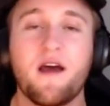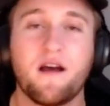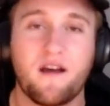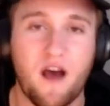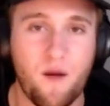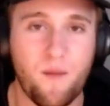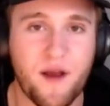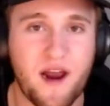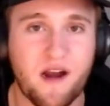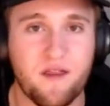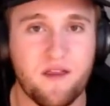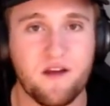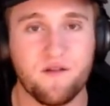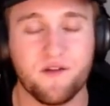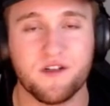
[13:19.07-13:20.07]
coming out of the
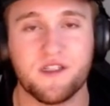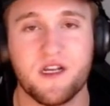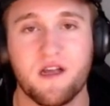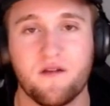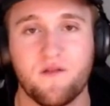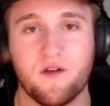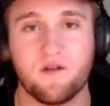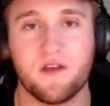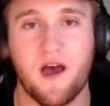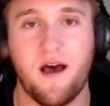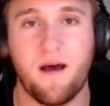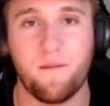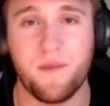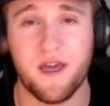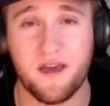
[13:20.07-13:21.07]
University of
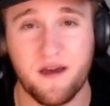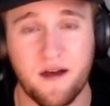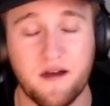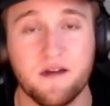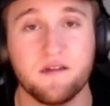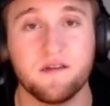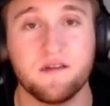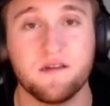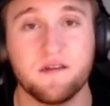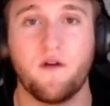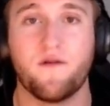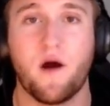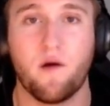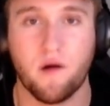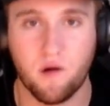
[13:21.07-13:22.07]
Utah because of
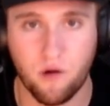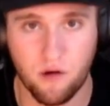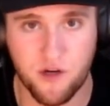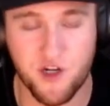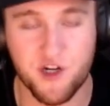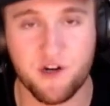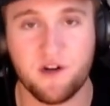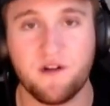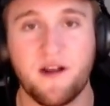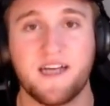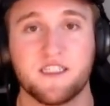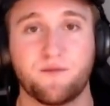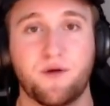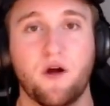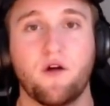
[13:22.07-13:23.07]
our culture as
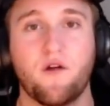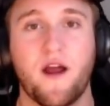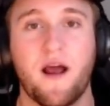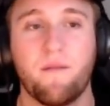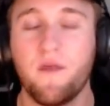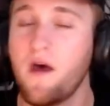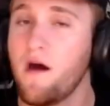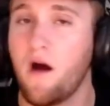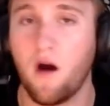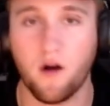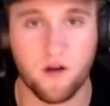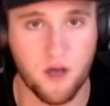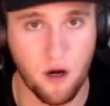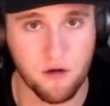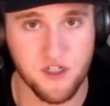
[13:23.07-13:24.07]
a program. Our
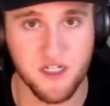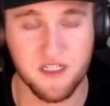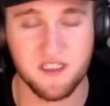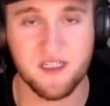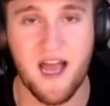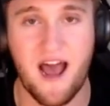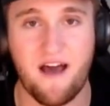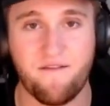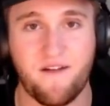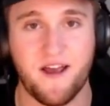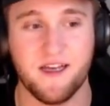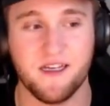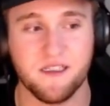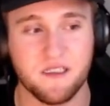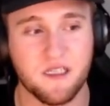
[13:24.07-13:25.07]
coaching staff
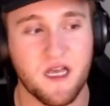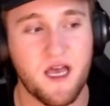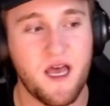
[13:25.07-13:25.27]
is